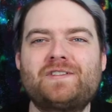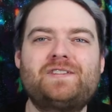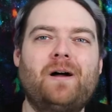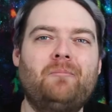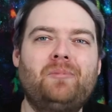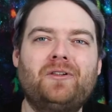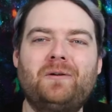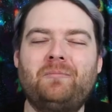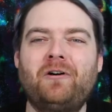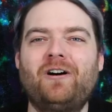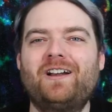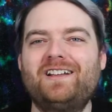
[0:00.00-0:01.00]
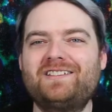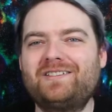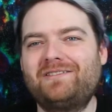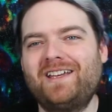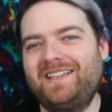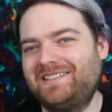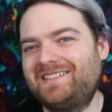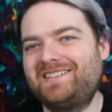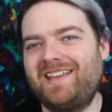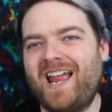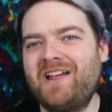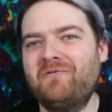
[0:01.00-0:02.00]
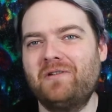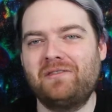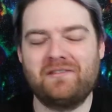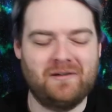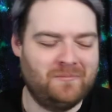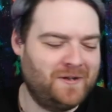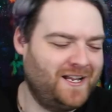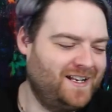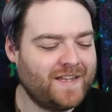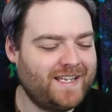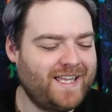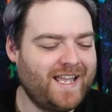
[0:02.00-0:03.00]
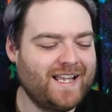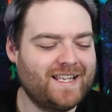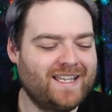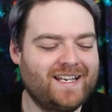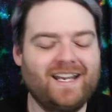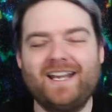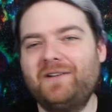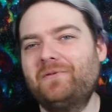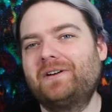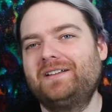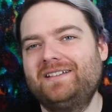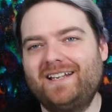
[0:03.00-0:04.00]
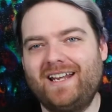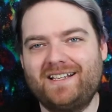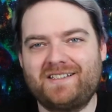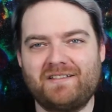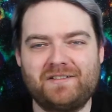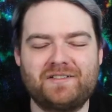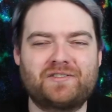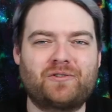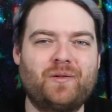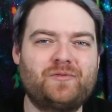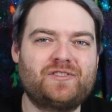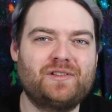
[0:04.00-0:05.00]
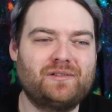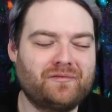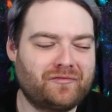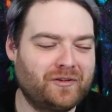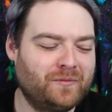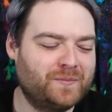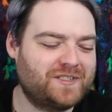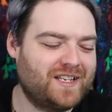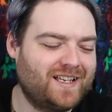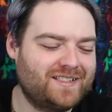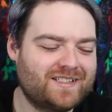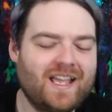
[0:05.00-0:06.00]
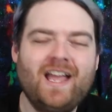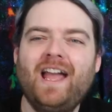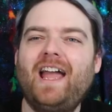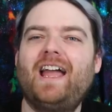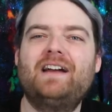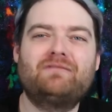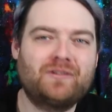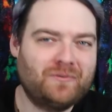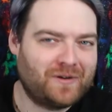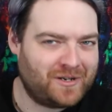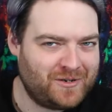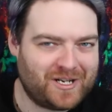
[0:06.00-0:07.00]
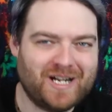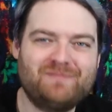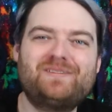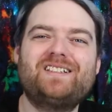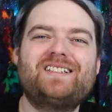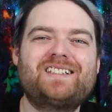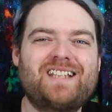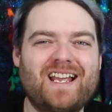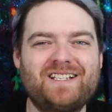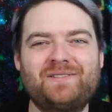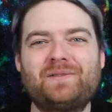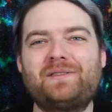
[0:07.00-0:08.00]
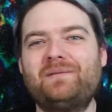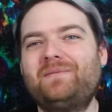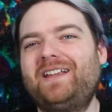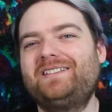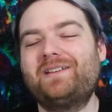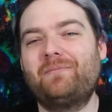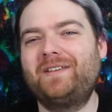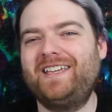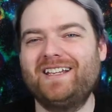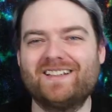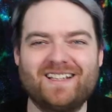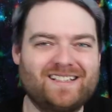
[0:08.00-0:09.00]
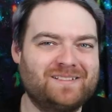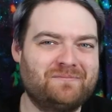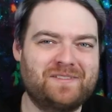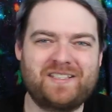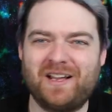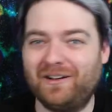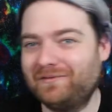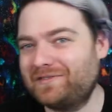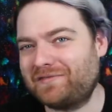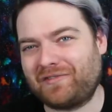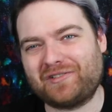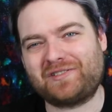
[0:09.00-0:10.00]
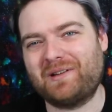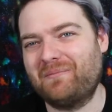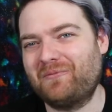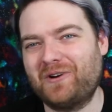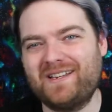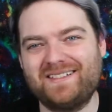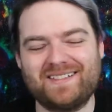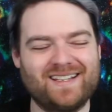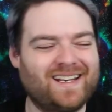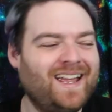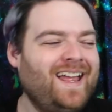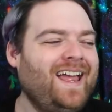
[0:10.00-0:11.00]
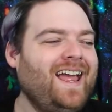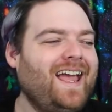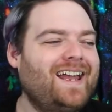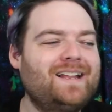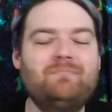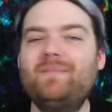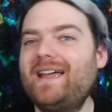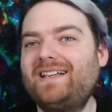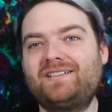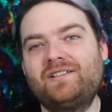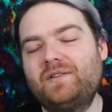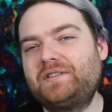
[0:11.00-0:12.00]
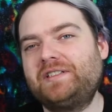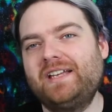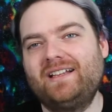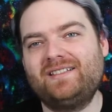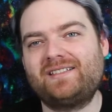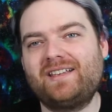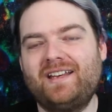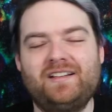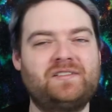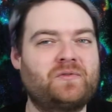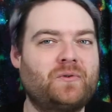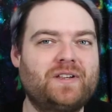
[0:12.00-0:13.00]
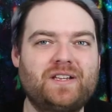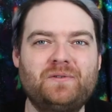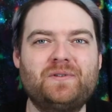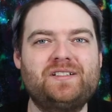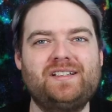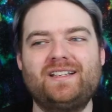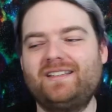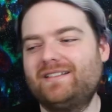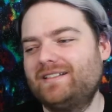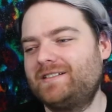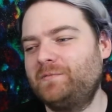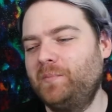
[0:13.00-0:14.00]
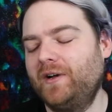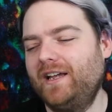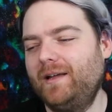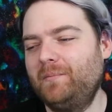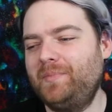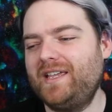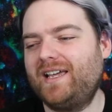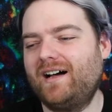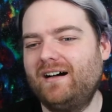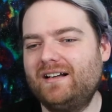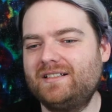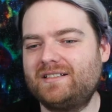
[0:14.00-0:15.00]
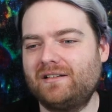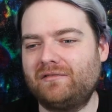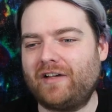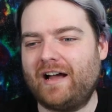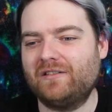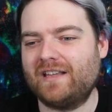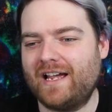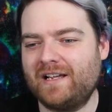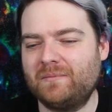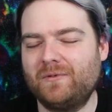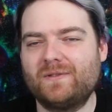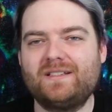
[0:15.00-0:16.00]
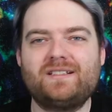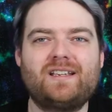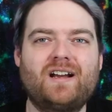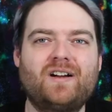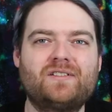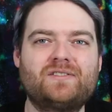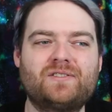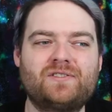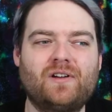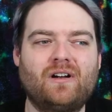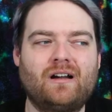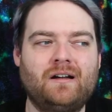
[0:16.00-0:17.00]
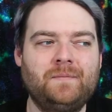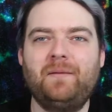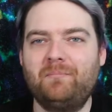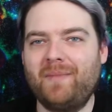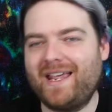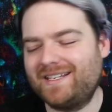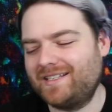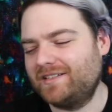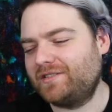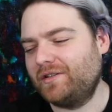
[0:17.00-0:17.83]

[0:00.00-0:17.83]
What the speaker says: stumble upon it so they could stay with them, and they can't get anyone, and then as the description of the film says, everyone who comes and stays with them ends up killing themselves for some reason. And it makes no sense, and it's really ridiculous, but because of how likable these characters are, it makes it